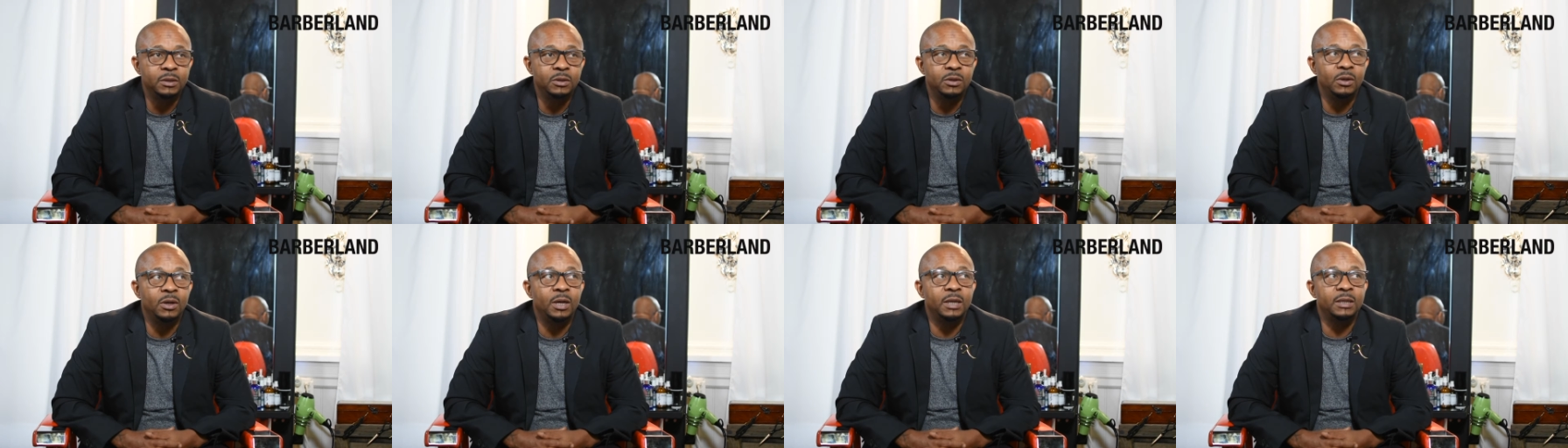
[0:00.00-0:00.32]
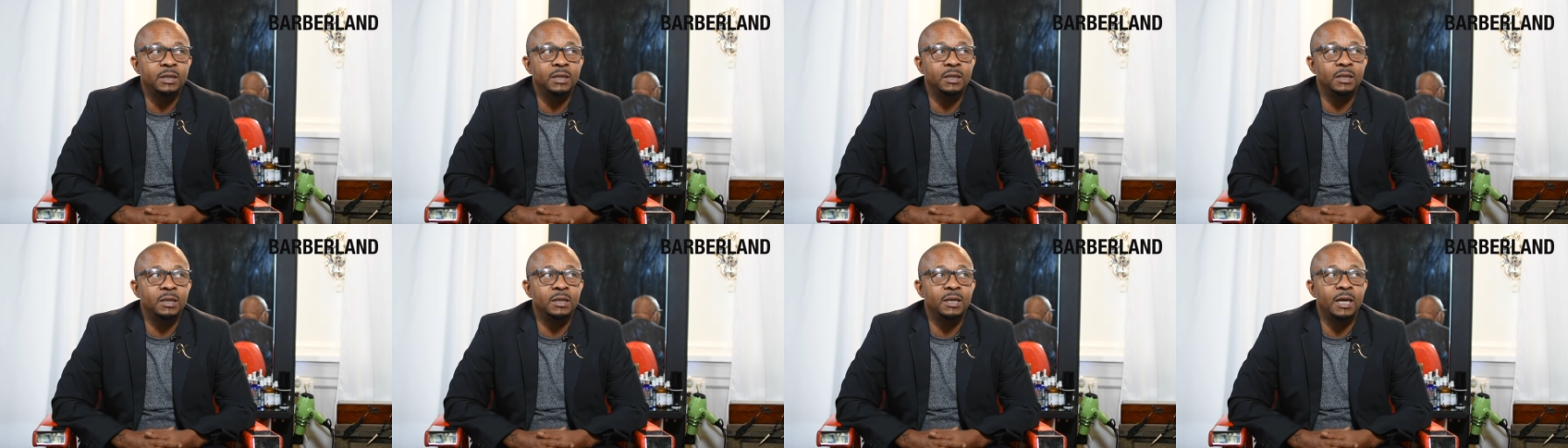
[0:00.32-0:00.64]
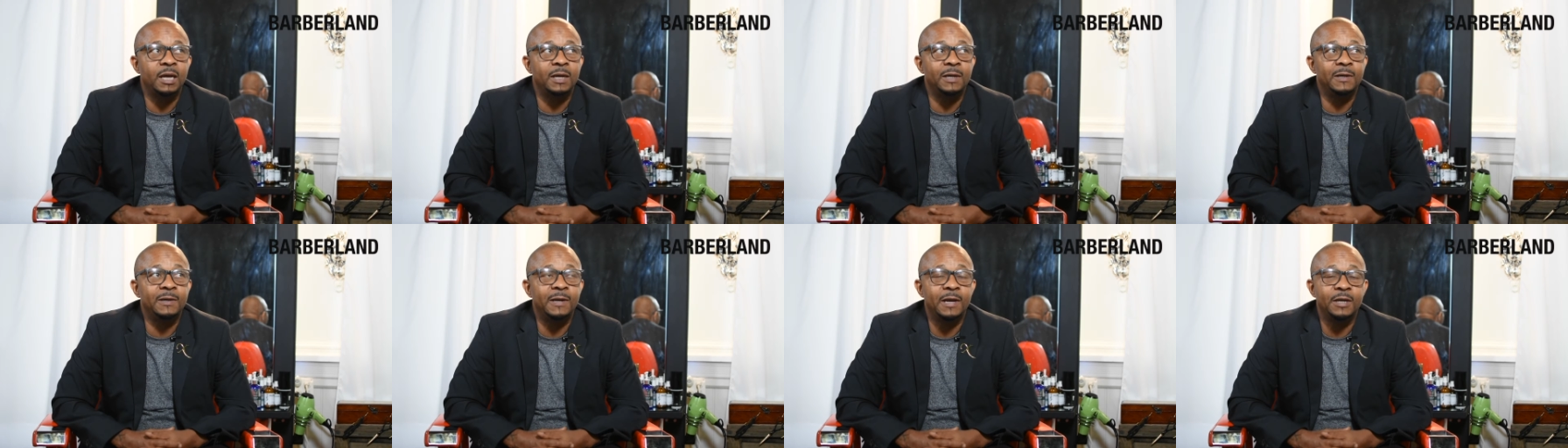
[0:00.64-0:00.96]
You know, I did a
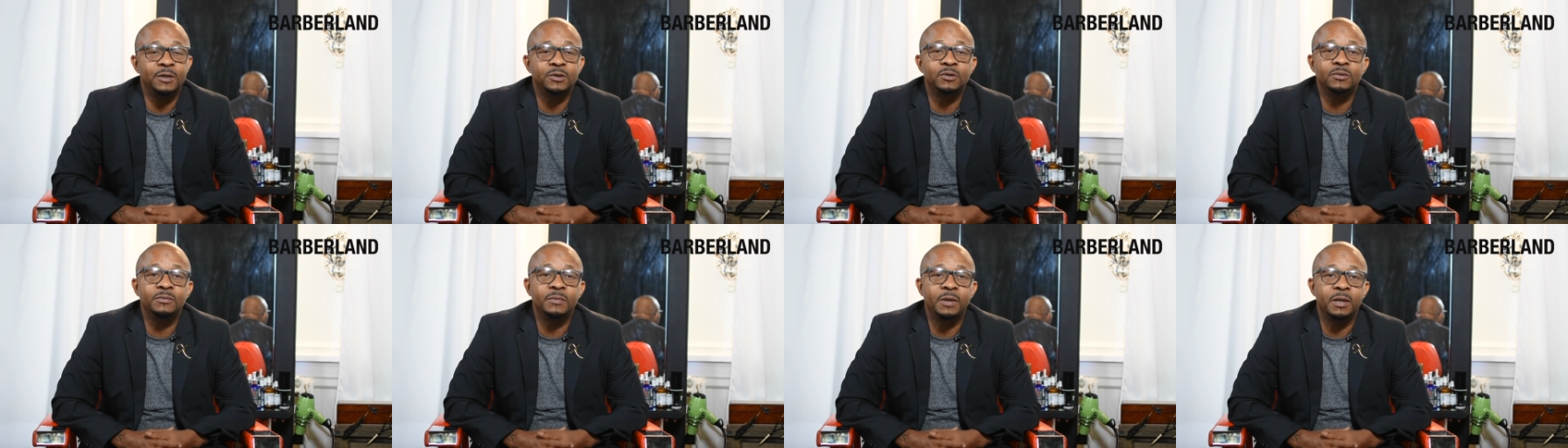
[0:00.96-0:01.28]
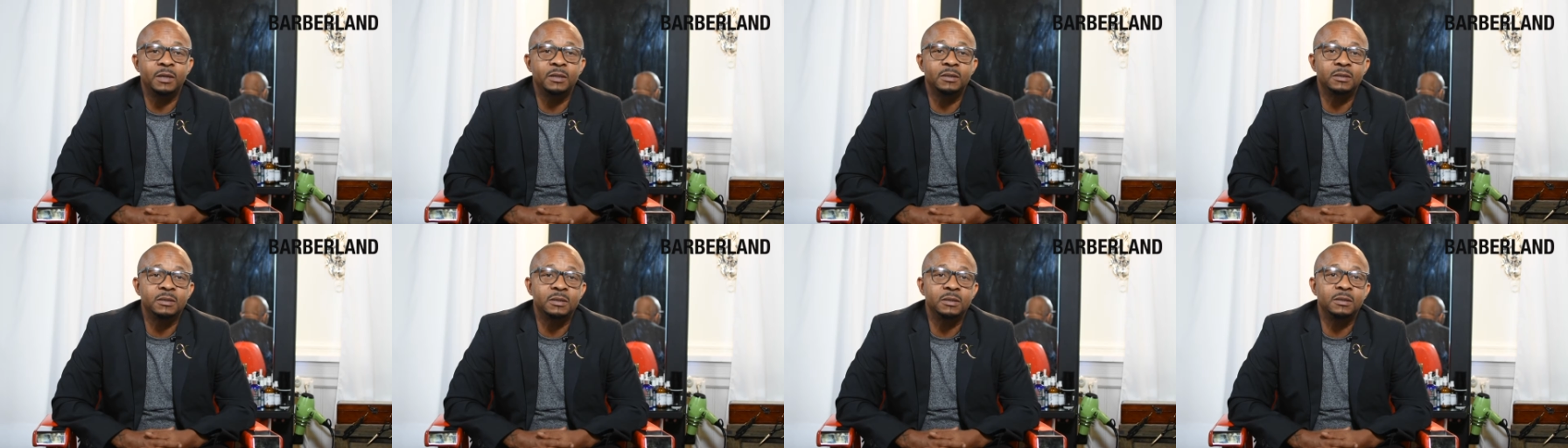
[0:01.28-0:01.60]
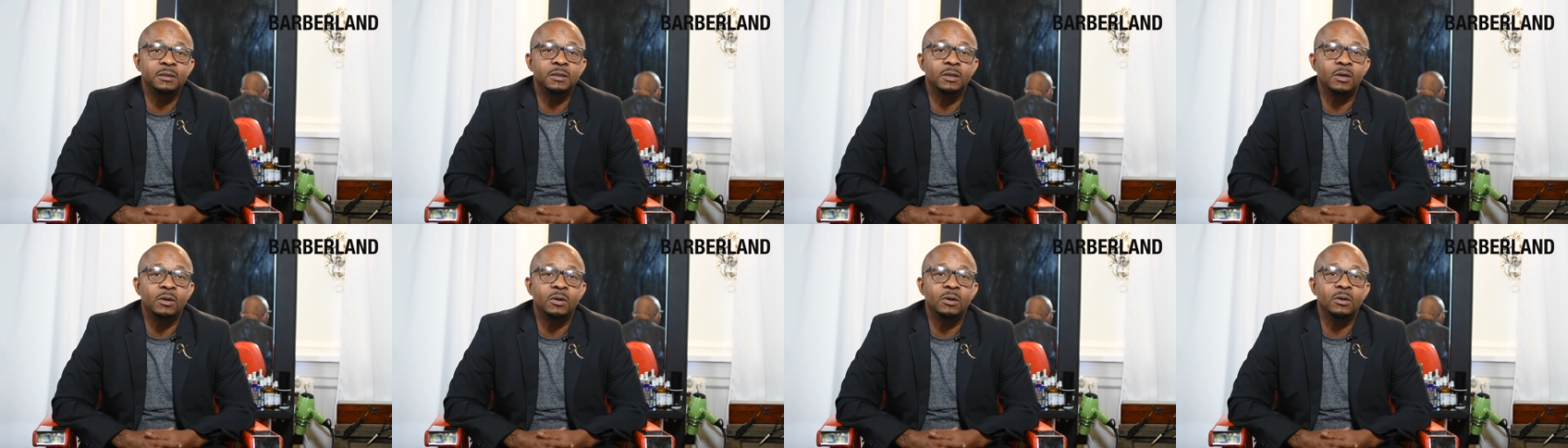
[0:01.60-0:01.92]
lot of natural
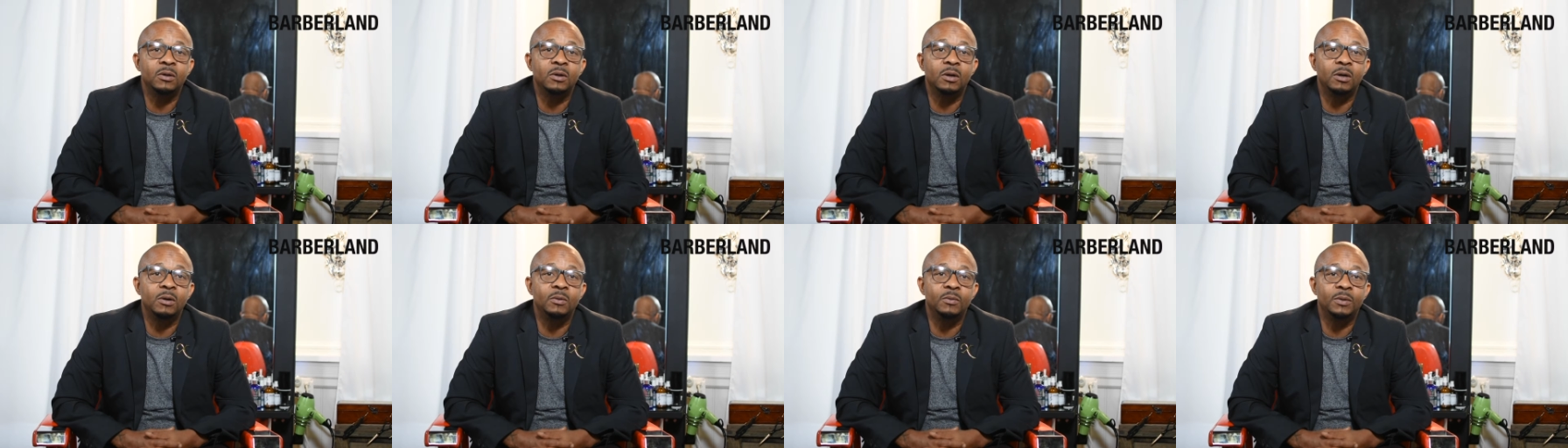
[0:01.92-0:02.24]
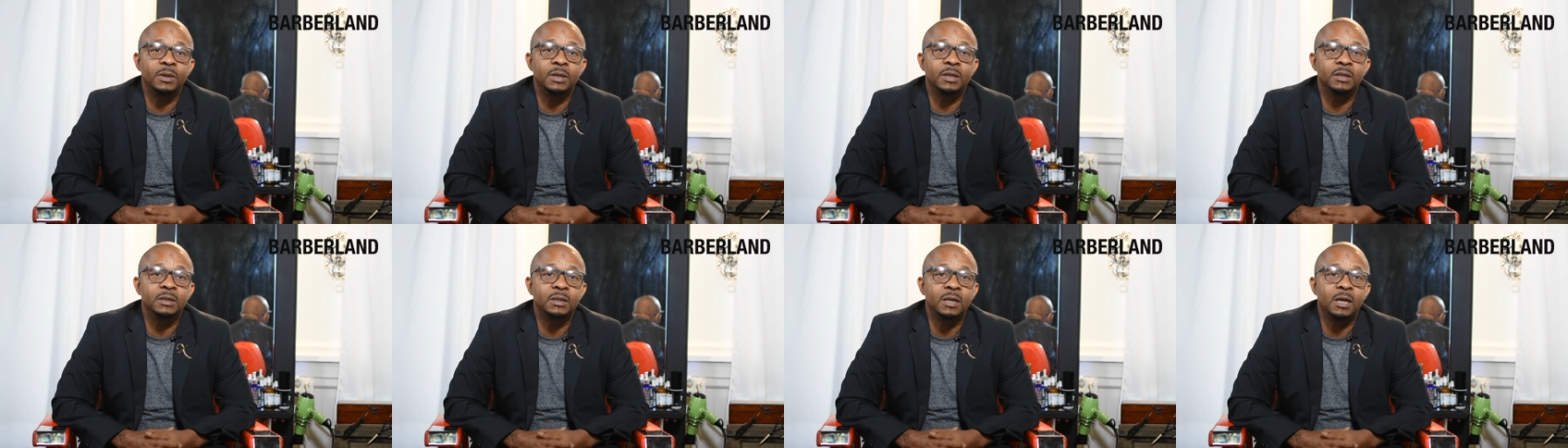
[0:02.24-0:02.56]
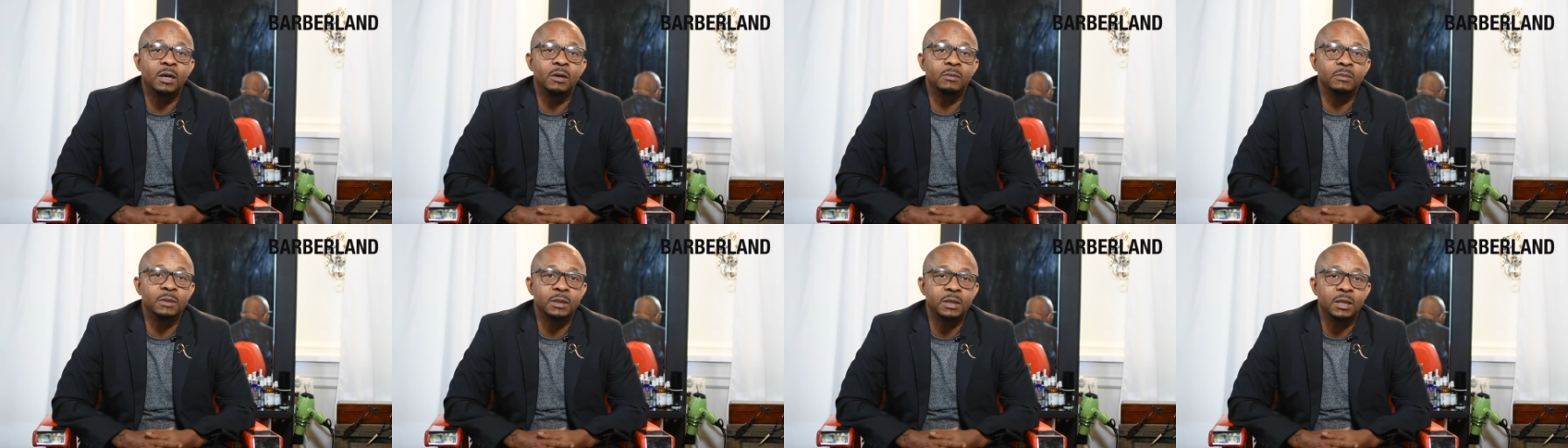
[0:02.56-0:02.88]
medicine to go along with it to
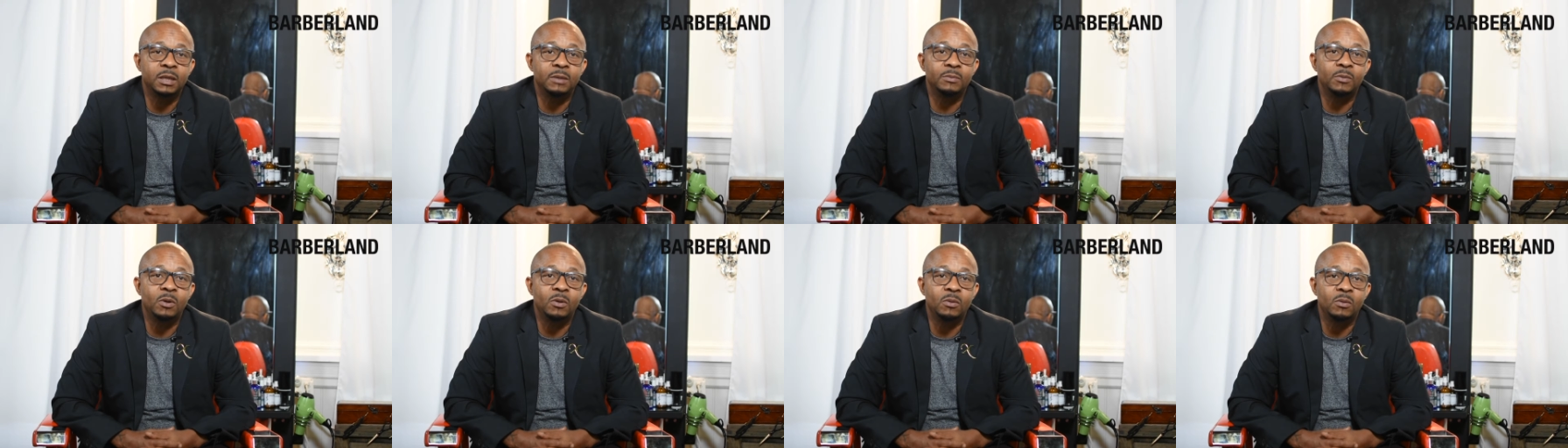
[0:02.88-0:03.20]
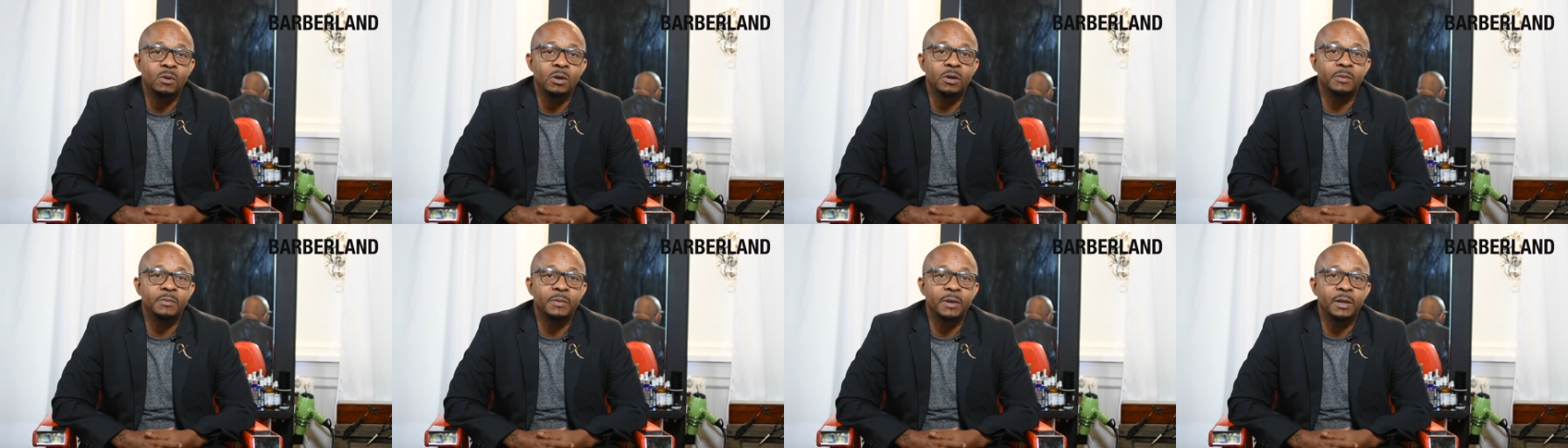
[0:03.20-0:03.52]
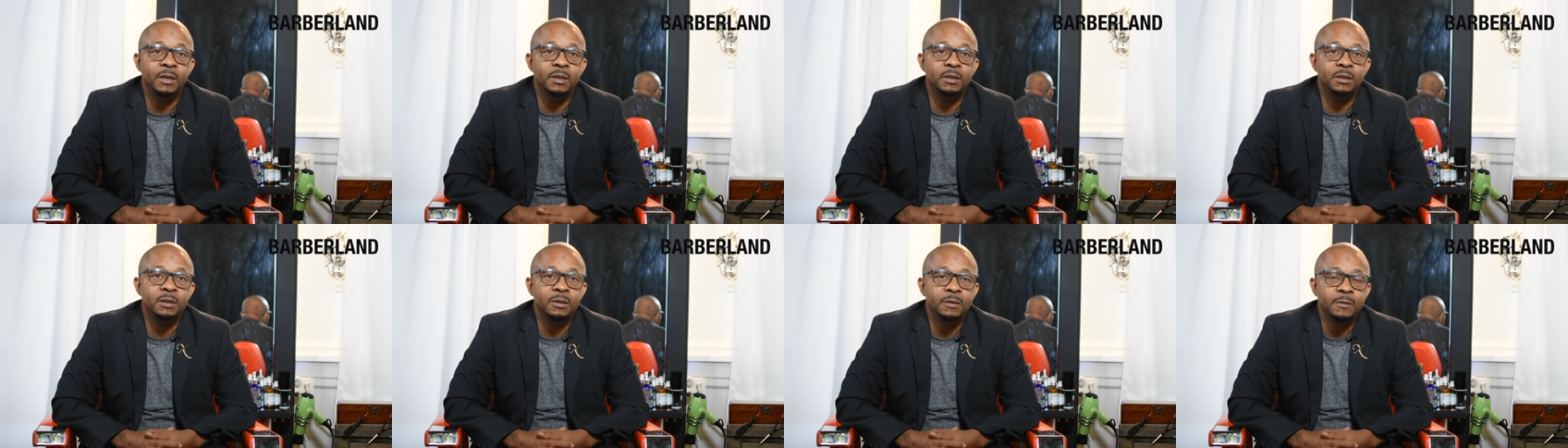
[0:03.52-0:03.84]
help the chemo work
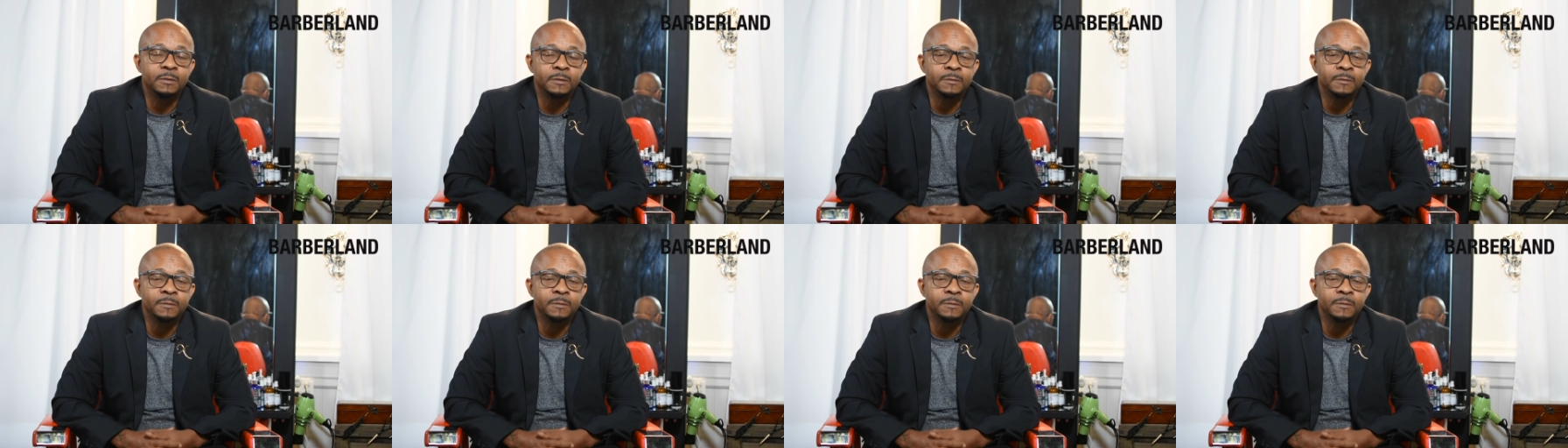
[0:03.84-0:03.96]
better.